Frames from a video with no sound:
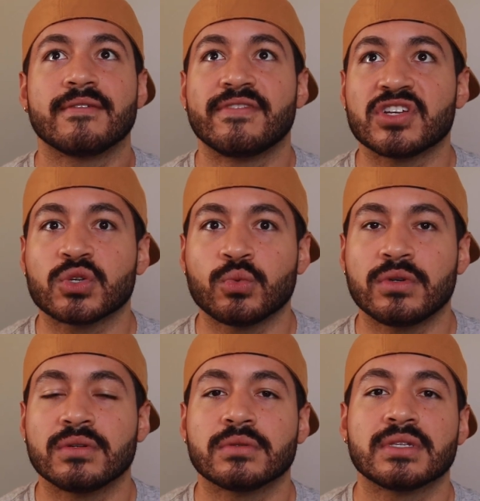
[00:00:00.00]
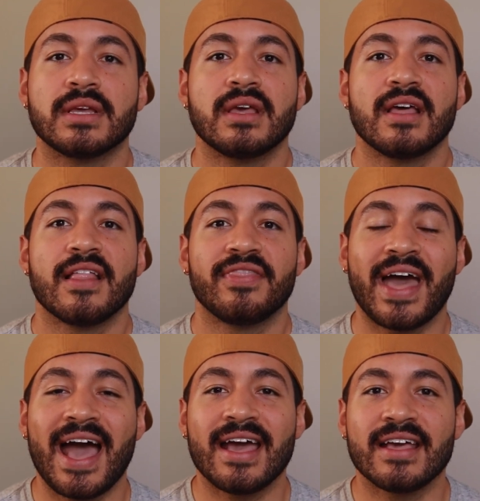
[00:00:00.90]
the visuals.
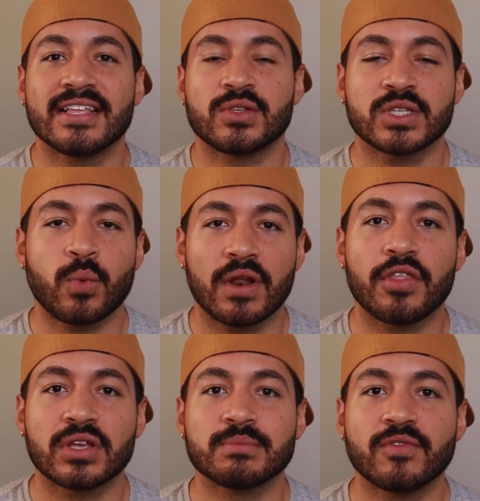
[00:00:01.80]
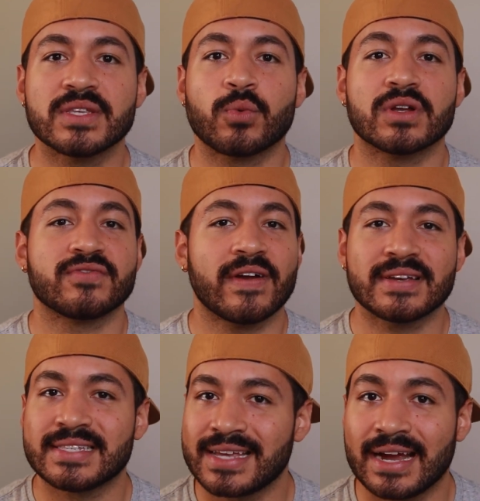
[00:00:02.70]
That it's one of those movies where it's
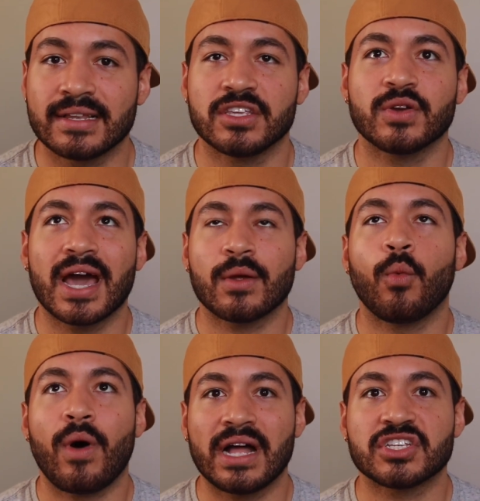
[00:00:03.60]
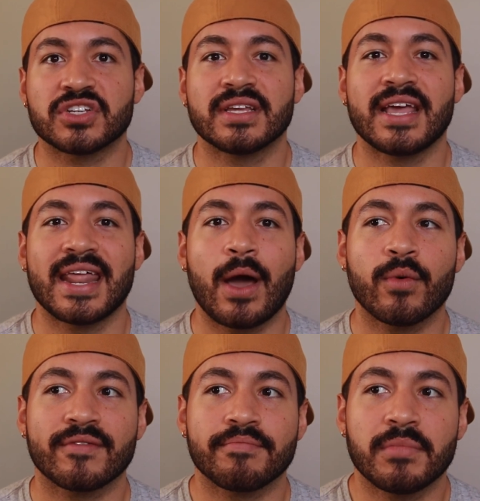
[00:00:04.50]
very silent. You got to watch it, and I
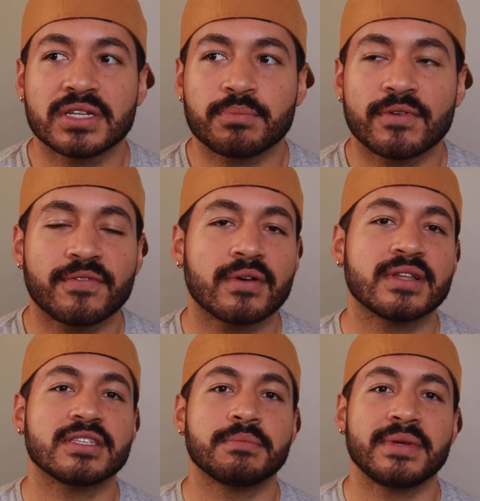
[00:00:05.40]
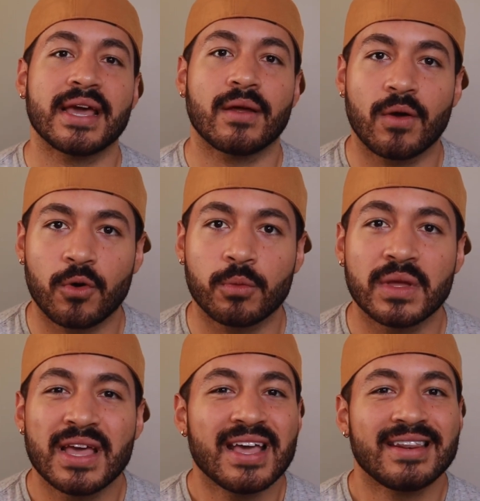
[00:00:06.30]
would have much preferred it to be at home.
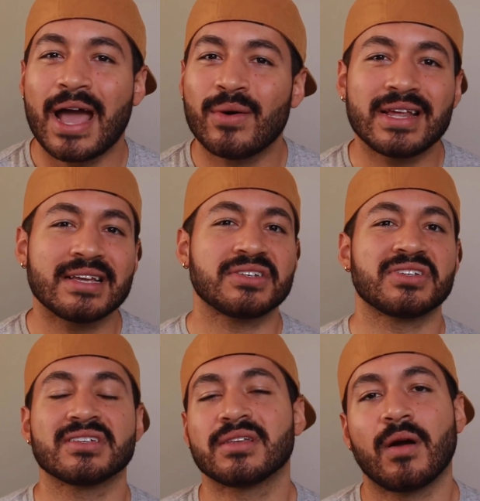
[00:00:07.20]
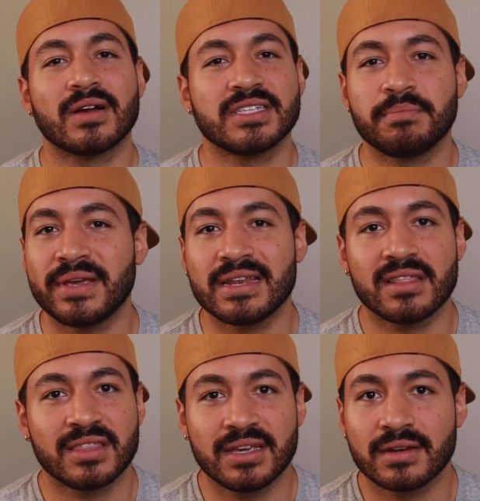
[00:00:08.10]
Nowadays, it's just hard to be in the
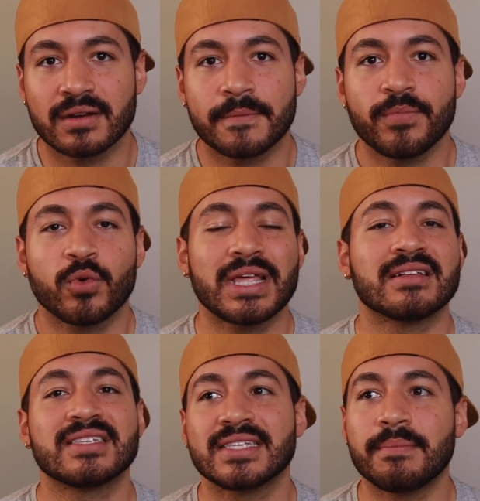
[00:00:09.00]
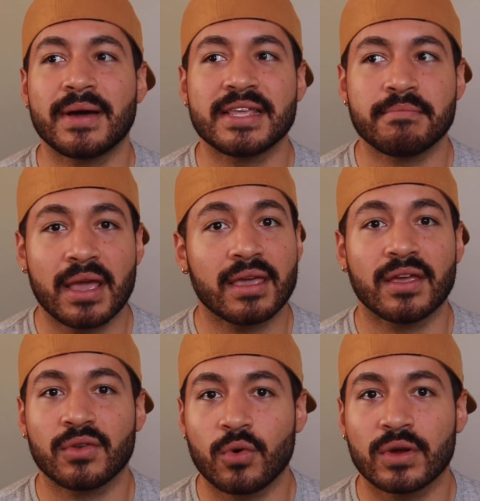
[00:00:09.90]
theater without somebody
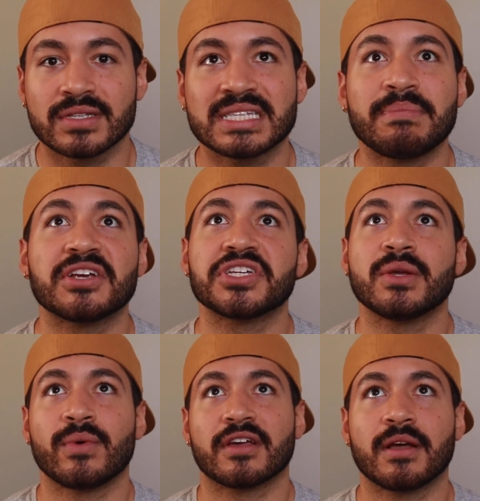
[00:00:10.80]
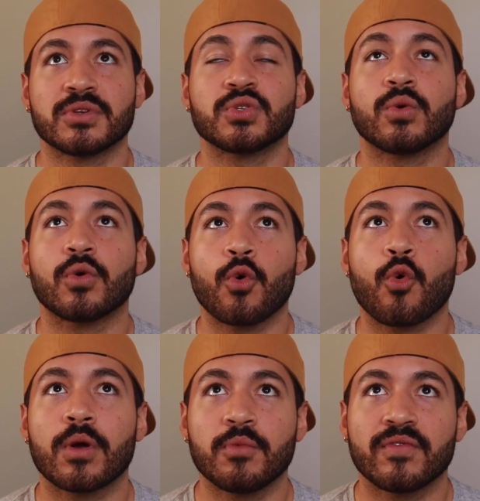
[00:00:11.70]
making noise, especially when it comes to a
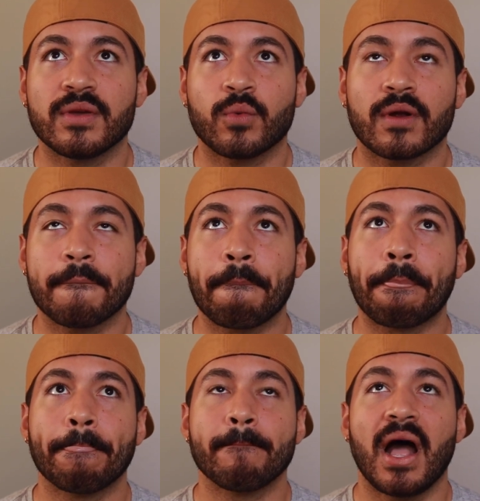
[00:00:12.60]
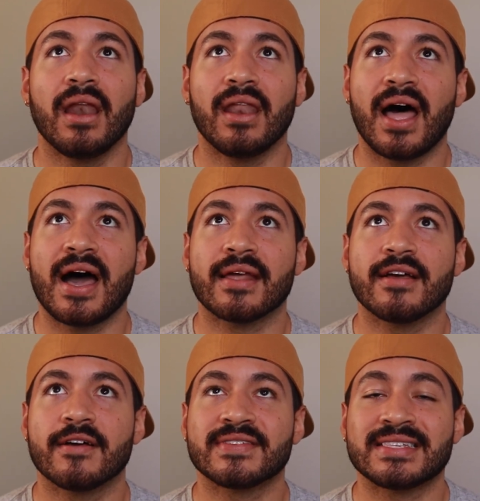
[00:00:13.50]
horror movie where a lot
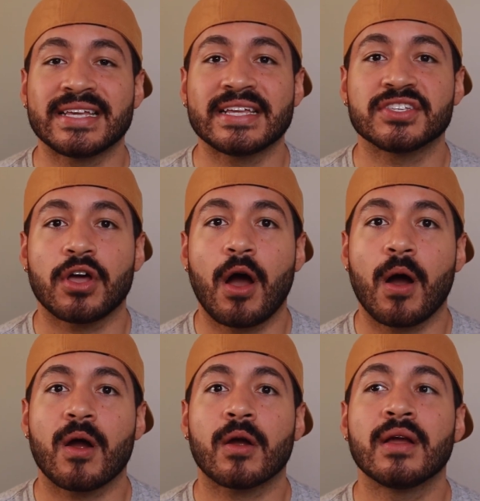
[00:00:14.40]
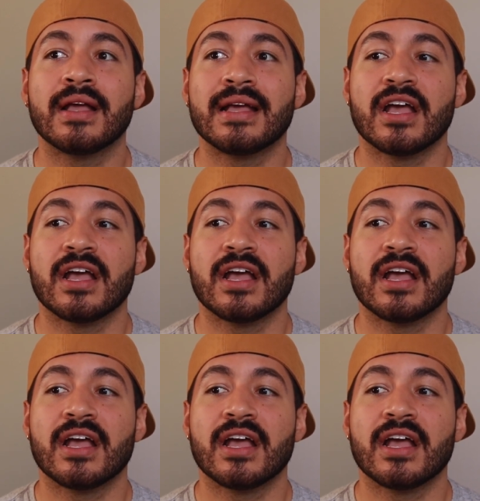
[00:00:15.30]
of scenes are